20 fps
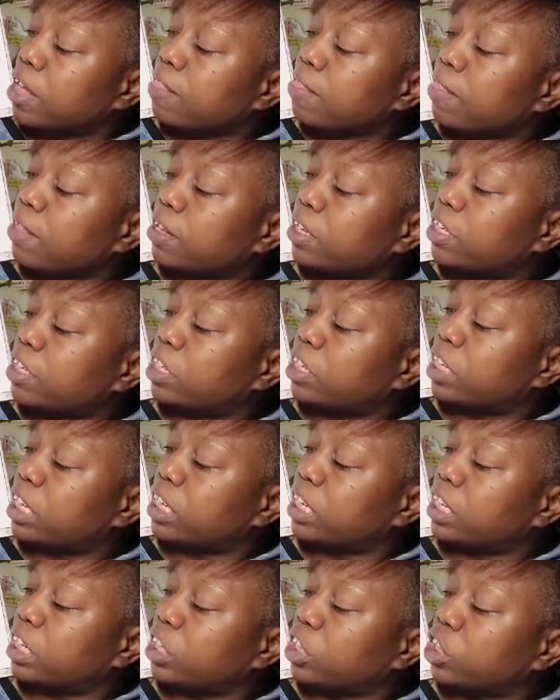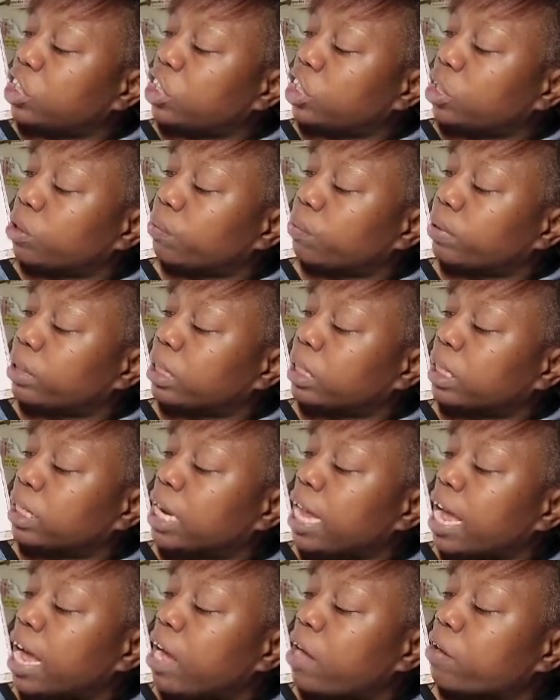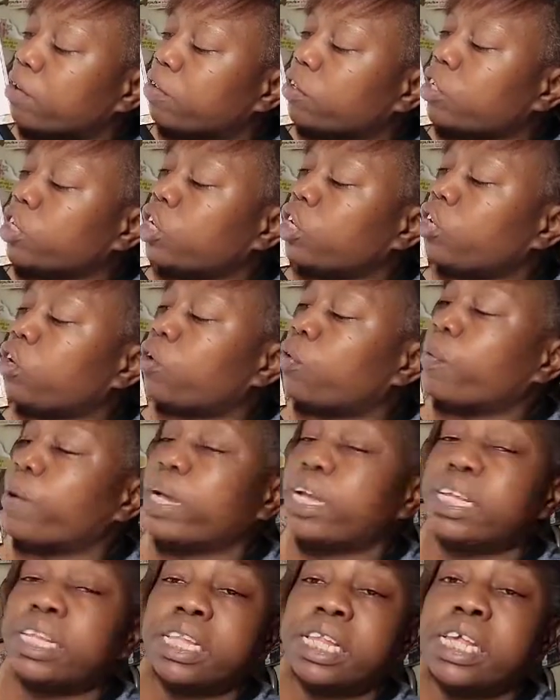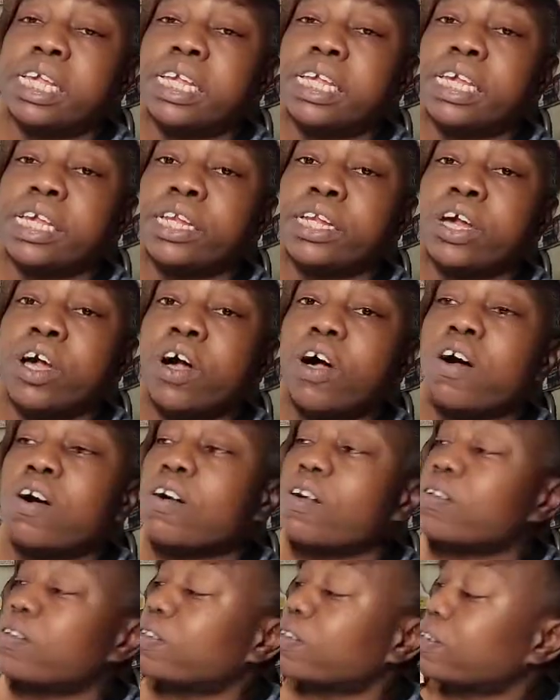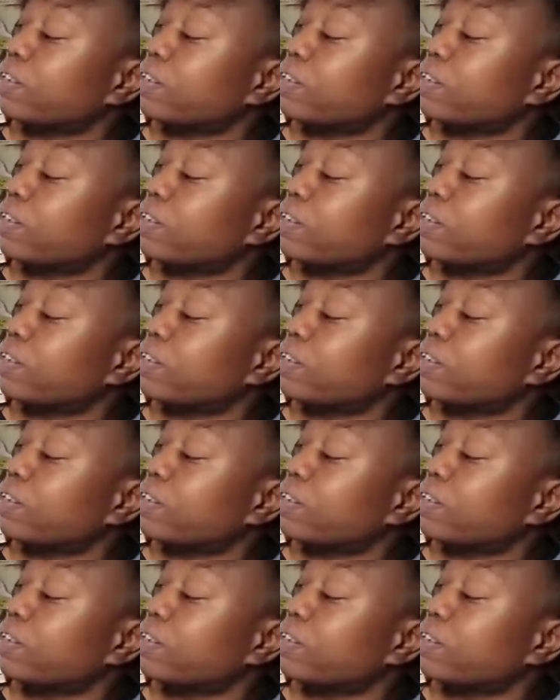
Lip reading: The thinking chair was now the great thinking hall.